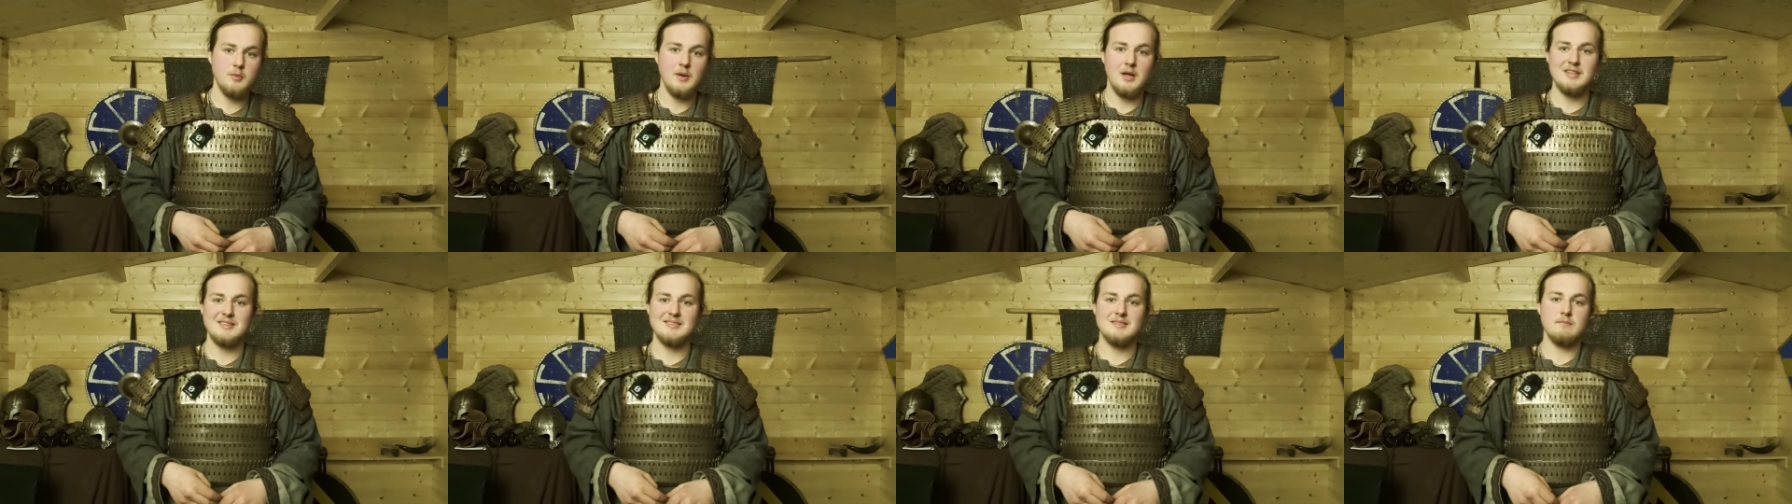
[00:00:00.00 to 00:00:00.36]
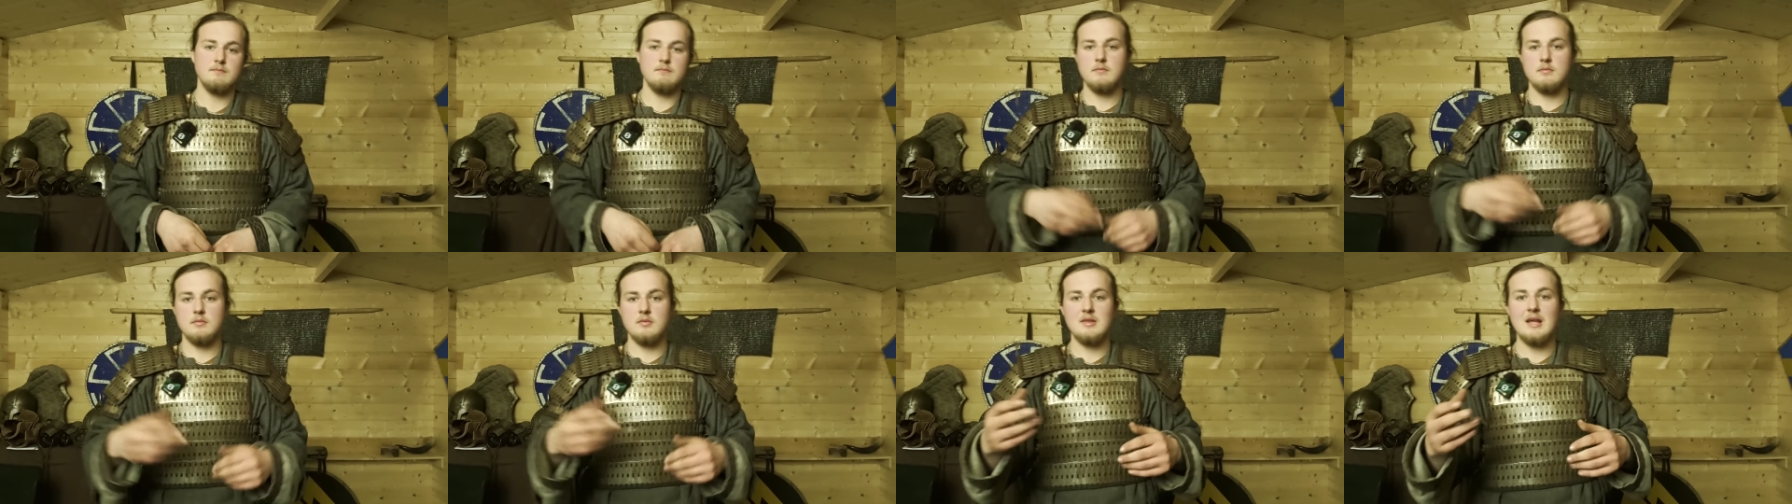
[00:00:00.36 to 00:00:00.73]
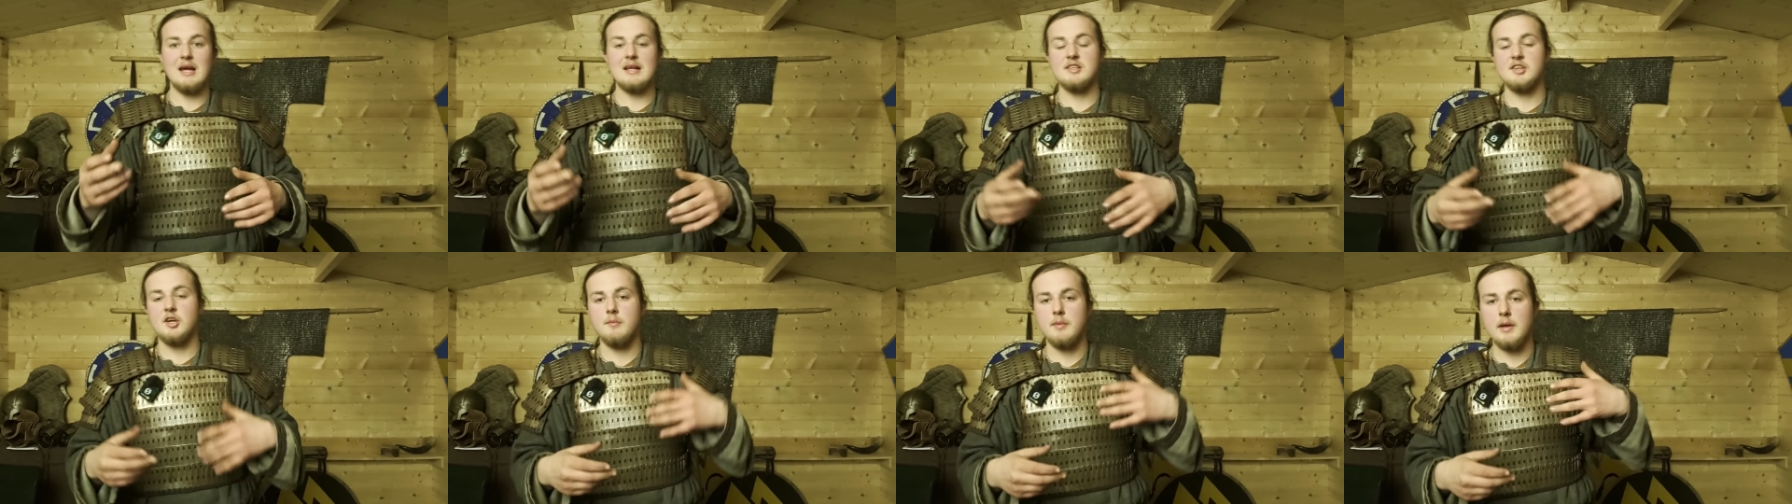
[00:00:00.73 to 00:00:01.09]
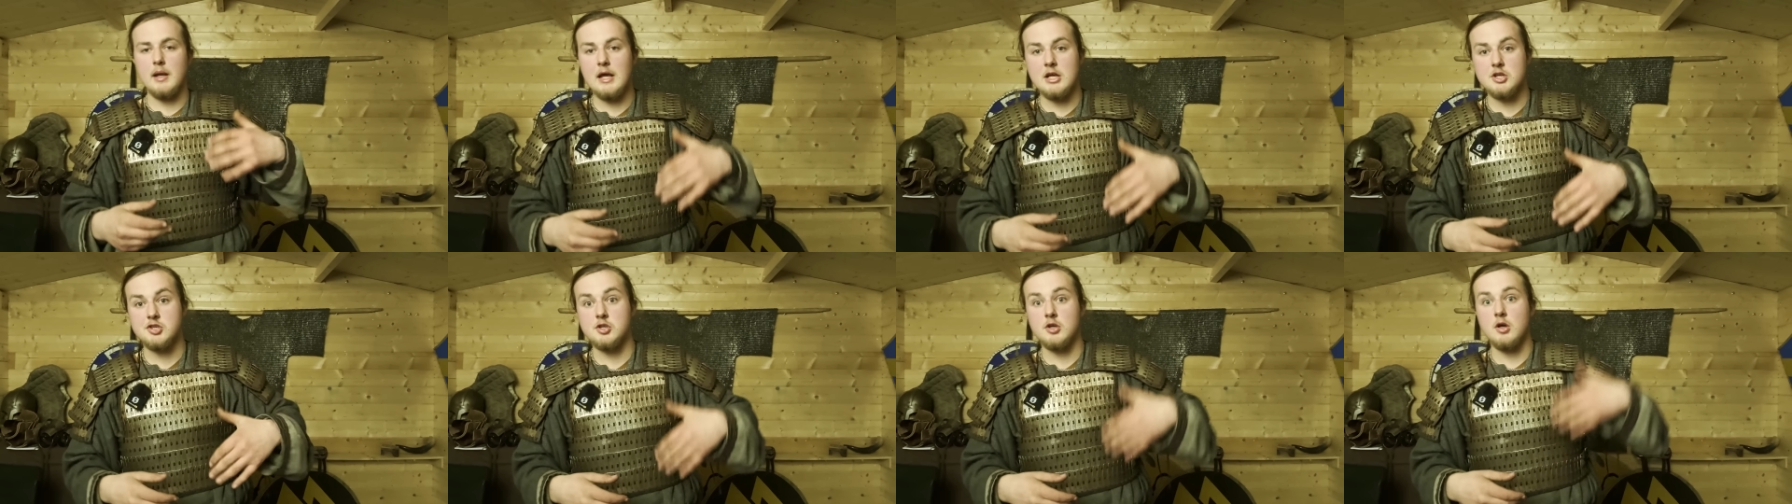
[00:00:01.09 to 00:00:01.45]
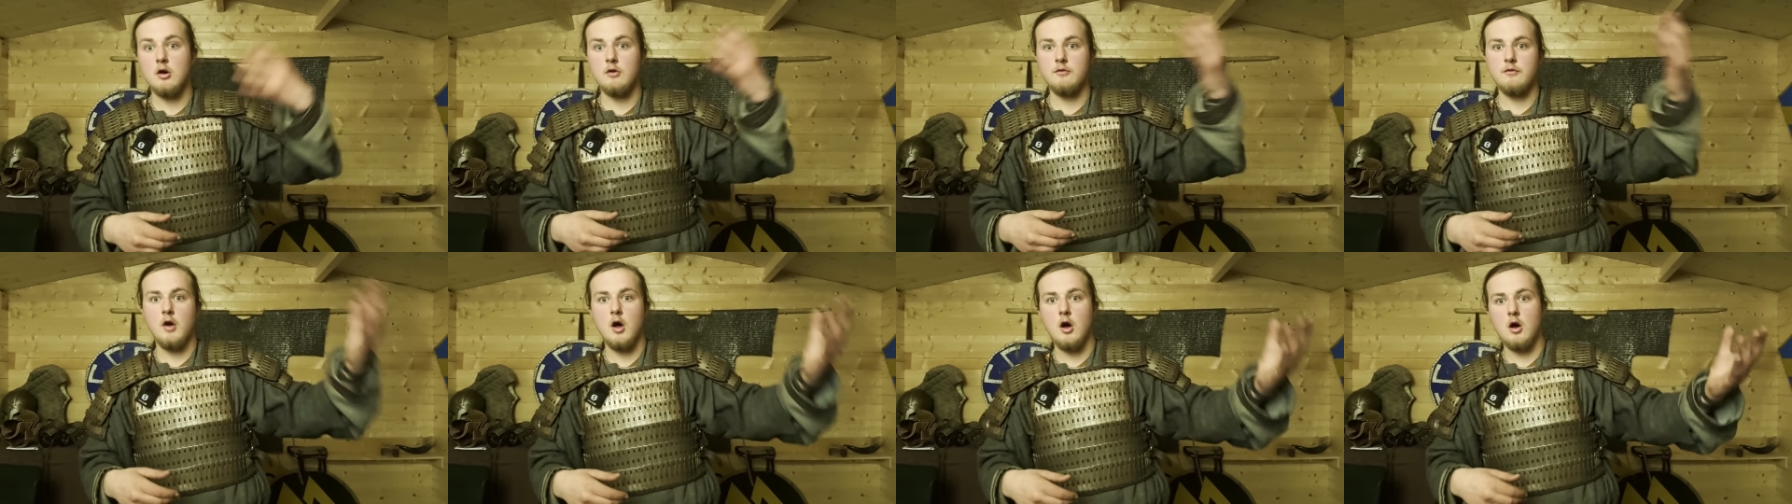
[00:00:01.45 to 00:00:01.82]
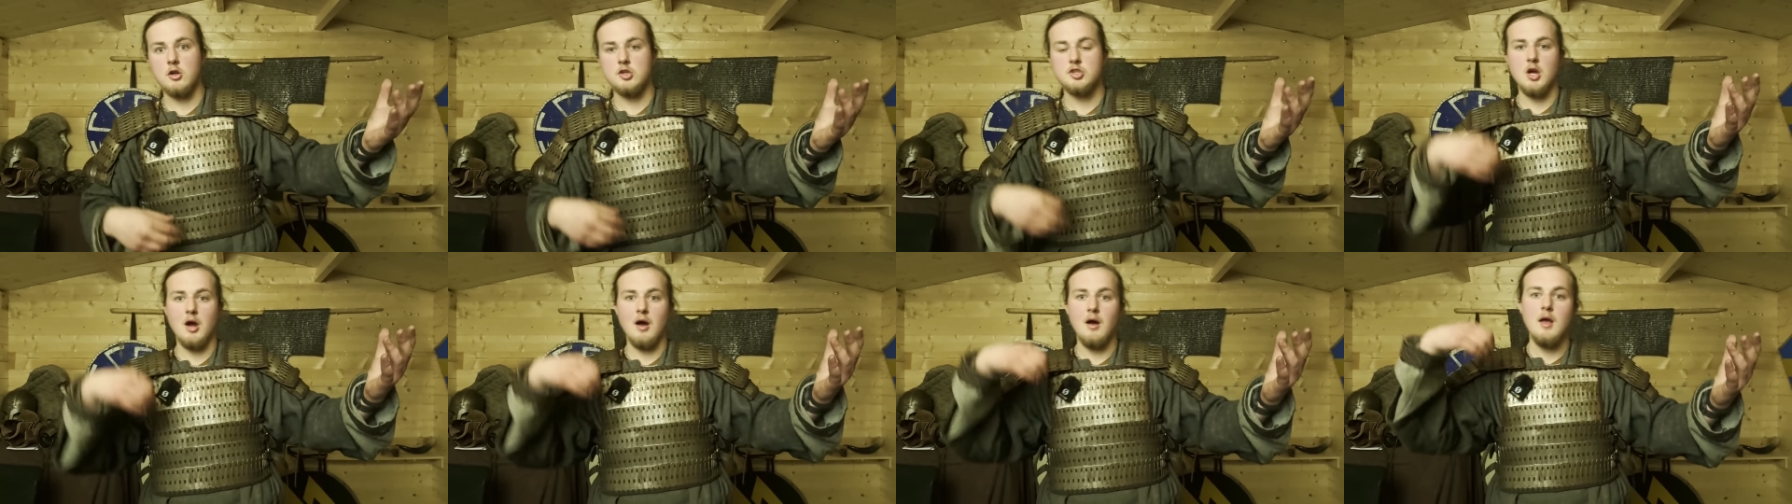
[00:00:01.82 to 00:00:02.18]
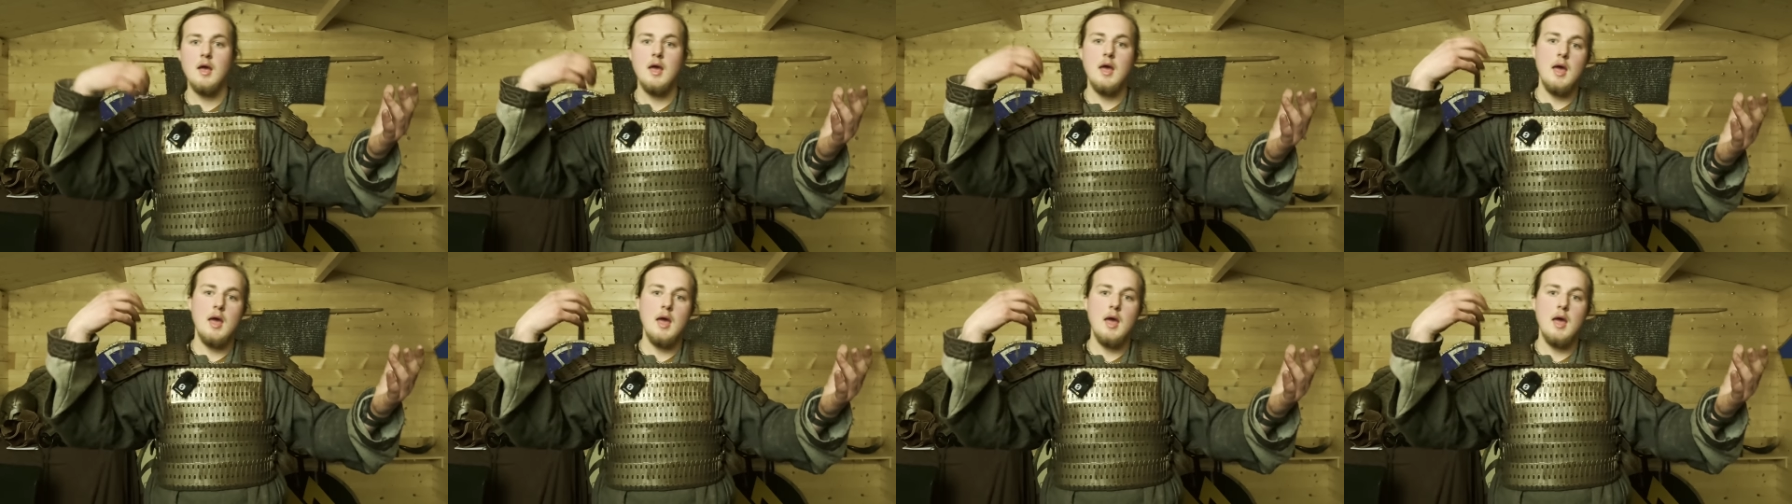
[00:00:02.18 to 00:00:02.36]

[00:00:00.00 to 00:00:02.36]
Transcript: because that's a combination of archer